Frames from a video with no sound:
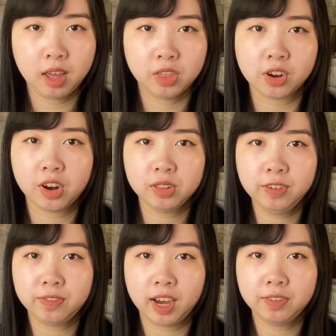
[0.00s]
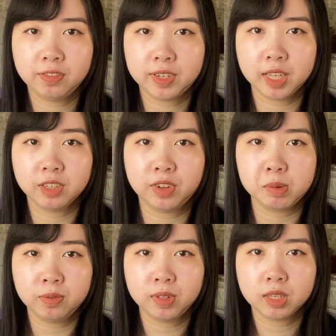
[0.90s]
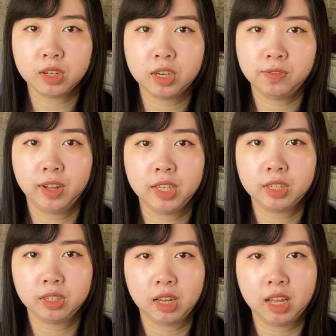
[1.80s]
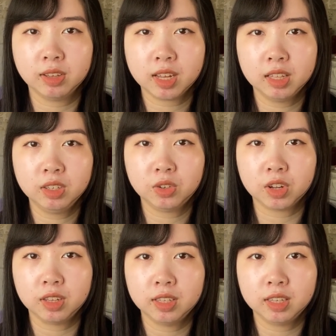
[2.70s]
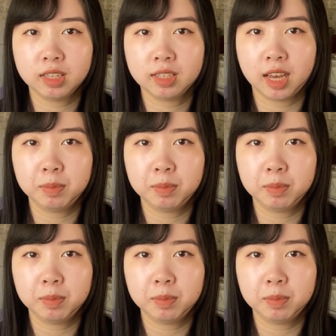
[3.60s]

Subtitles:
There are currently 5 shades available for this cushion foundation, and I was kind of struggling to decide